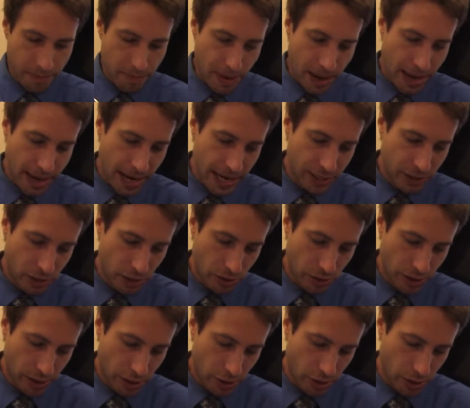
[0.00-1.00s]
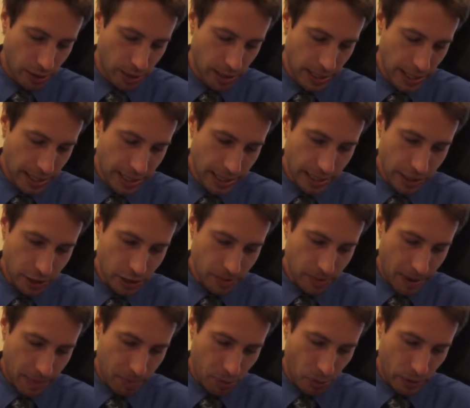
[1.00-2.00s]
but I certainly could. Here's
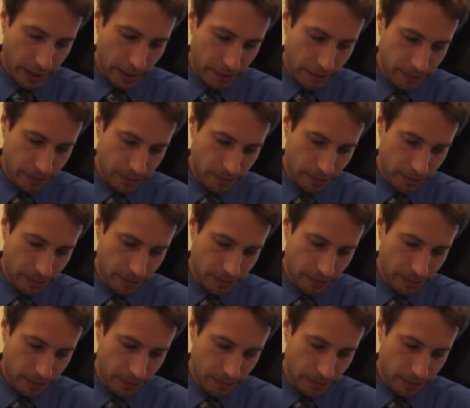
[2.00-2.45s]
my point.